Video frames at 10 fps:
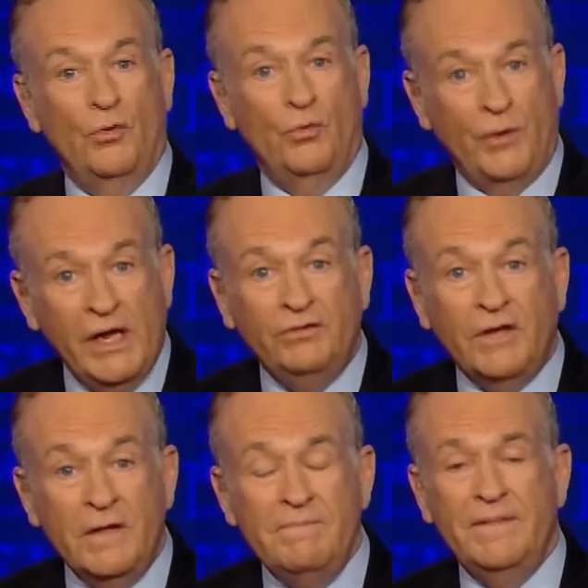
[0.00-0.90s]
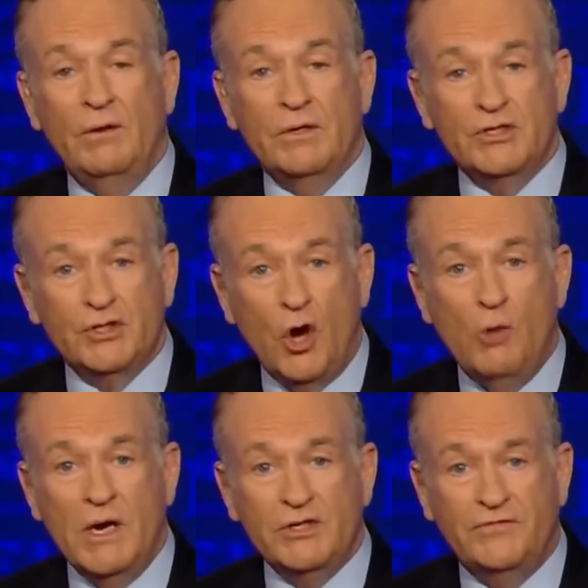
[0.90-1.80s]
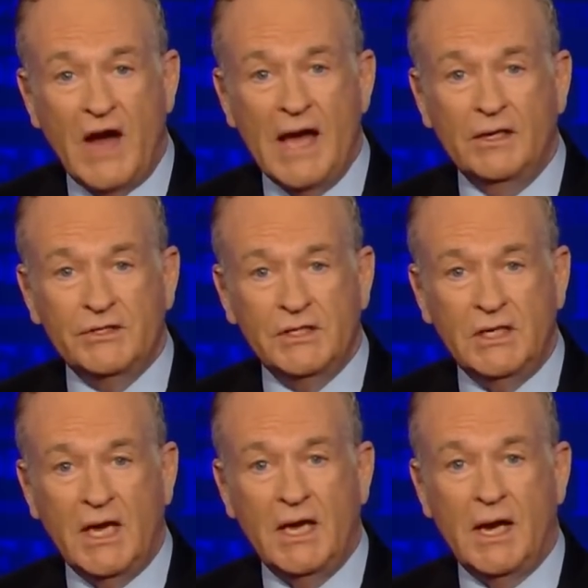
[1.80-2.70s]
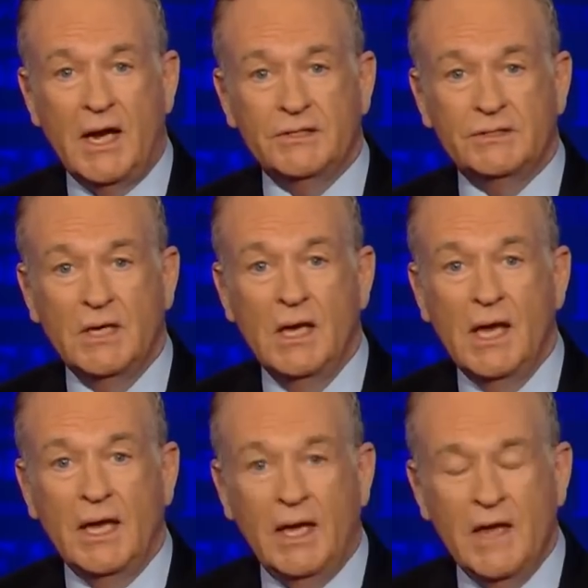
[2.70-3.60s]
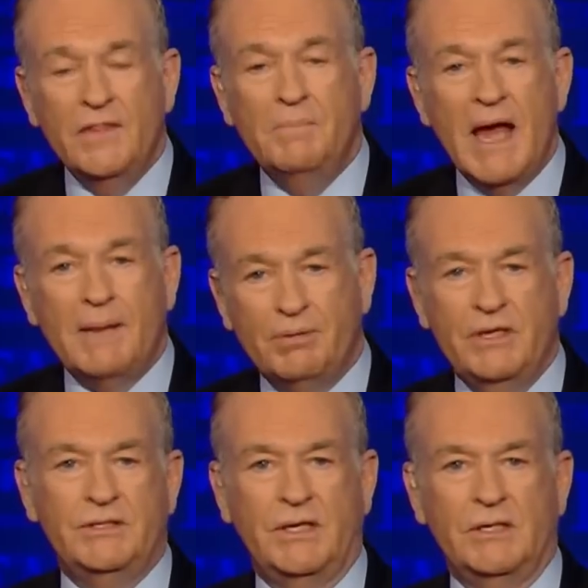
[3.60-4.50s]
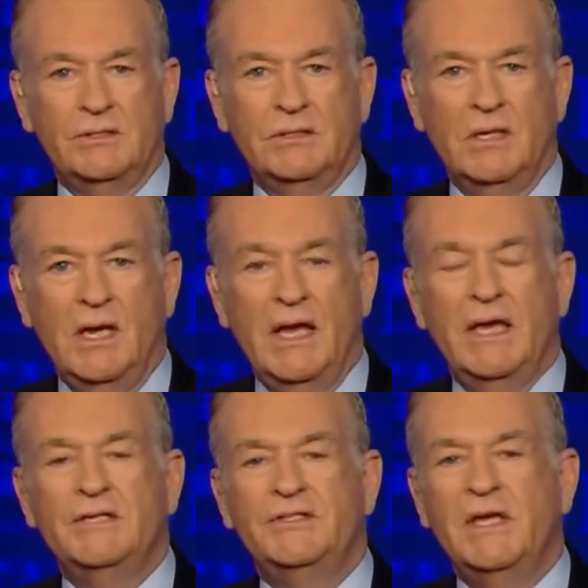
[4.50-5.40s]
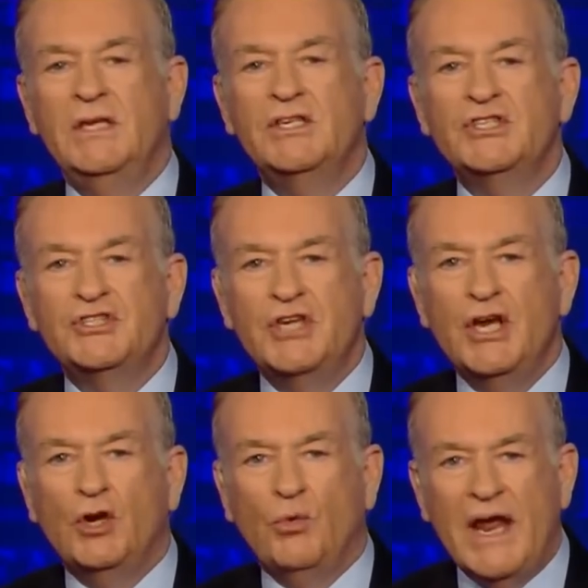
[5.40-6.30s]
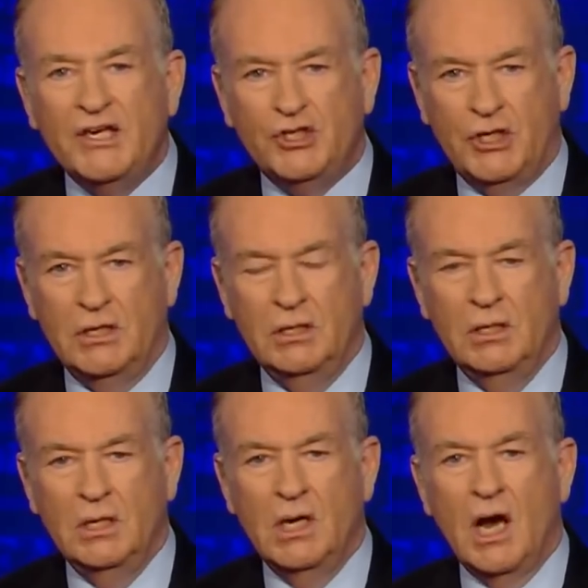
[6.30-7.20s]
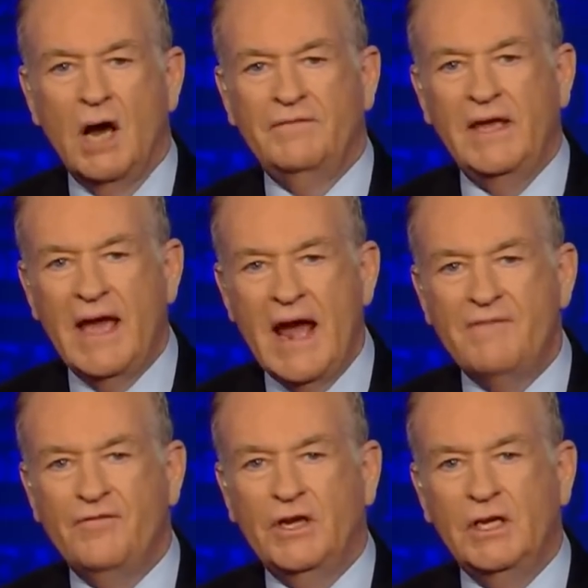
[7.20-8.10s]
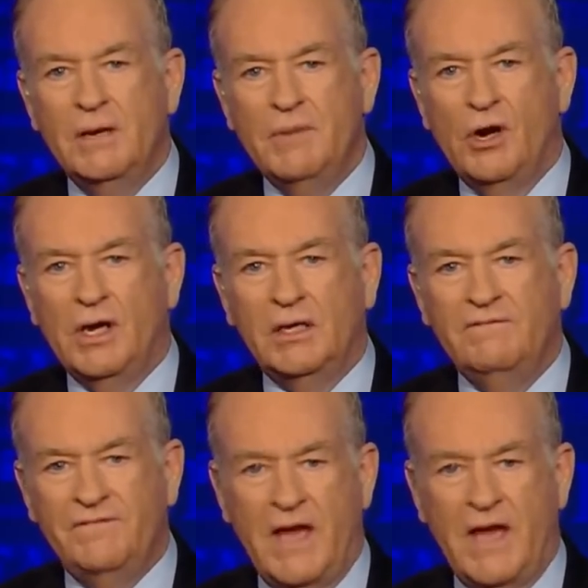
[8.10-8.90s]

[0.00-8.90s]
The reason there is so much violence and chaos in the black precincts is the disintegration of the African American